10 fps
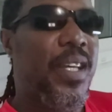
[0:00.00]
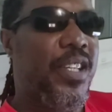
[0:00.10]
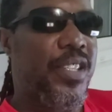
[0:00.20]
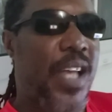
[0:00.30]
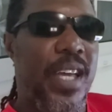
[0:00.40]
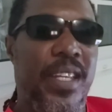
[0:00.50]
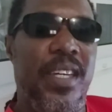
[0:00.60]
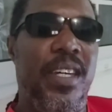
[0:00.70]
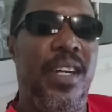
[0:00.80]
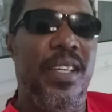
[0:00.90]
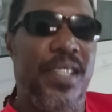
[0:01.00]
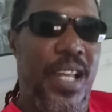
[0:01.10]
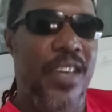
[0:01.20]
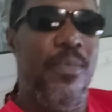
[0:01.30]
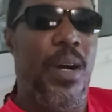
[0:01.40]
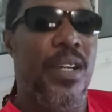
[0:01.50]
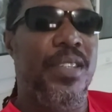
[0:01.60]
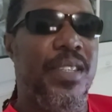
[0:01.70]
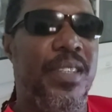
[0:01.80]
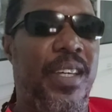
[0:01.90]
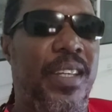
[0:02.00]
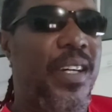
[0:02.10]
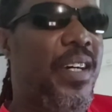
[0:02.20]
just like the slave masters did,